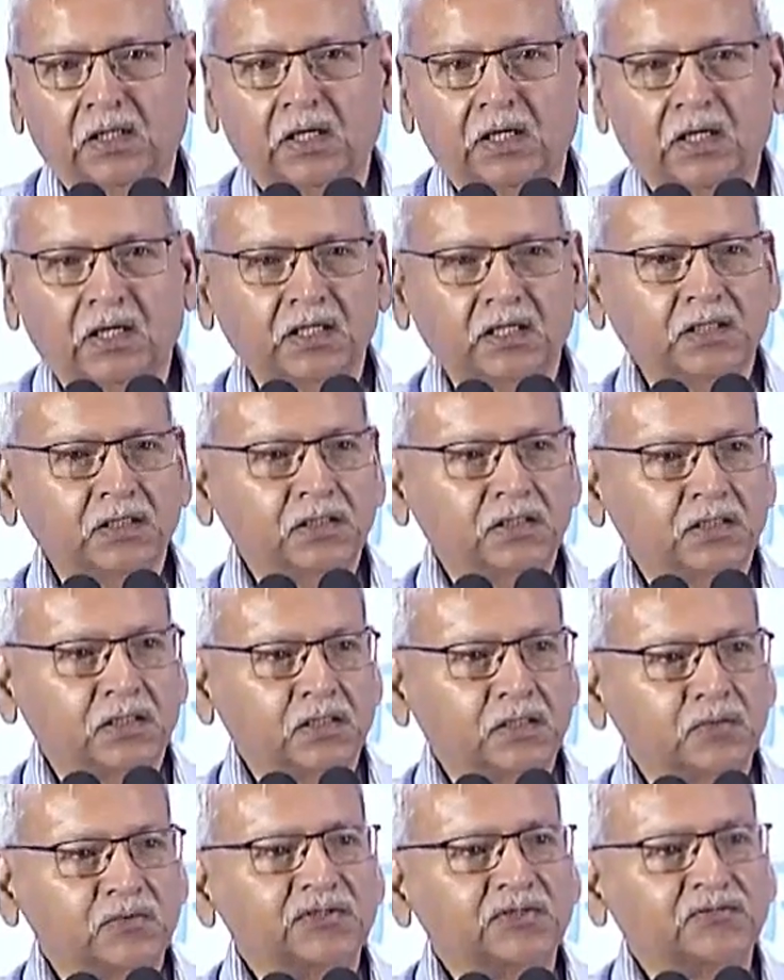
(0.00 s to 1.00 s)
in
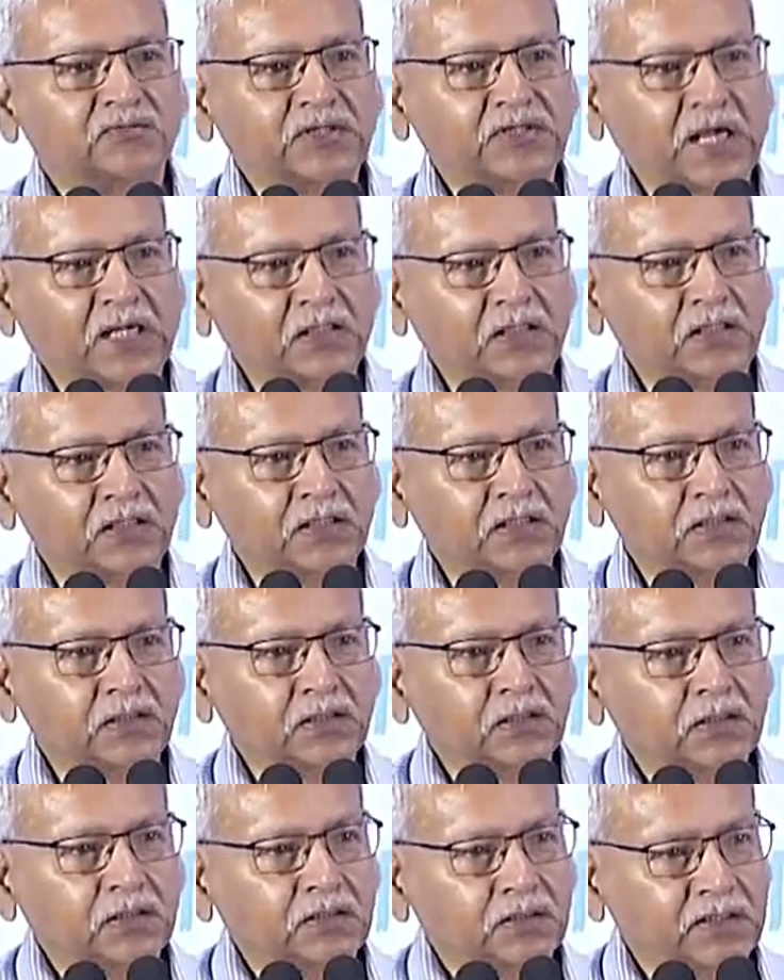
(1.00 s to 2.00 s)
terms of tackling
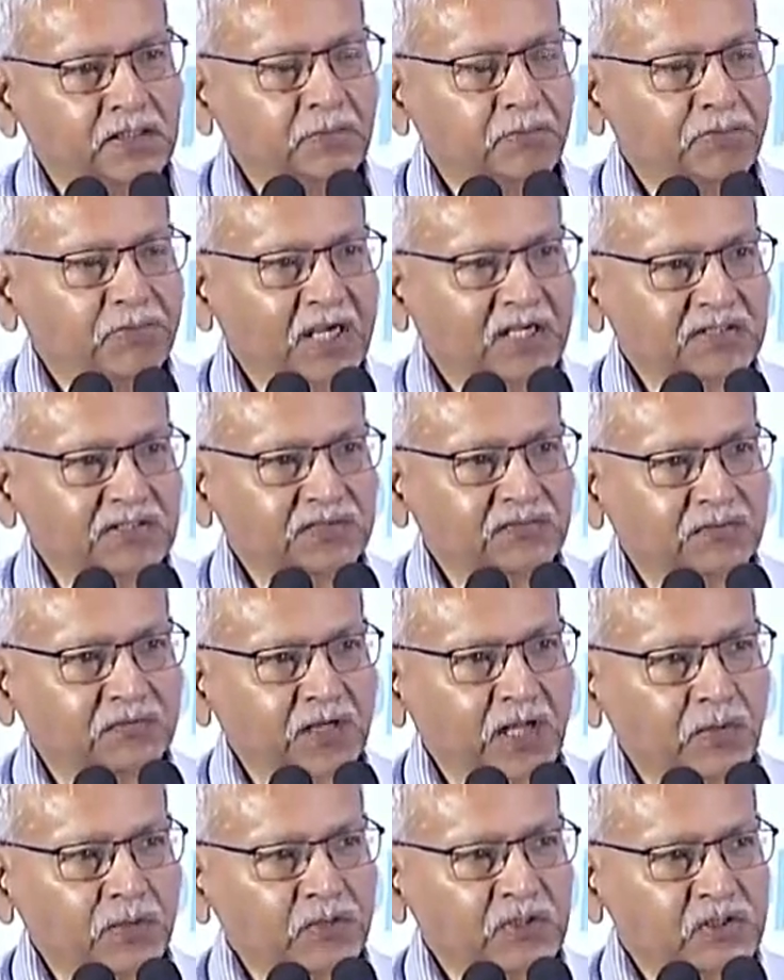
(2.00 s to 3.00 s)
the impacts of
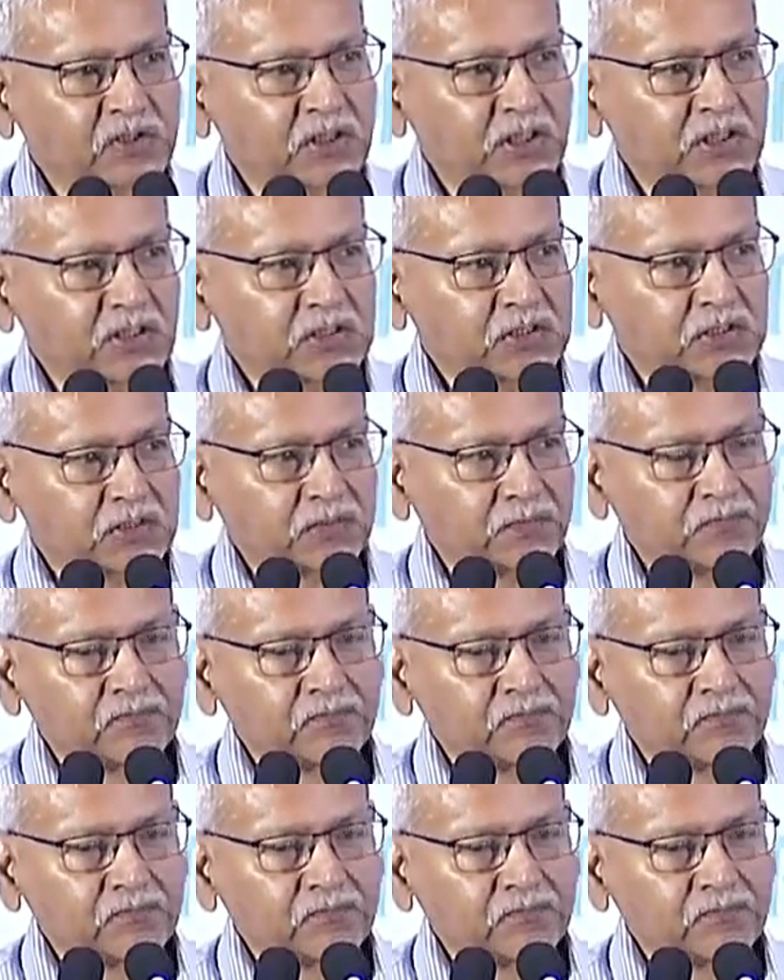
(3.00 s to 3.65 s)
climate change.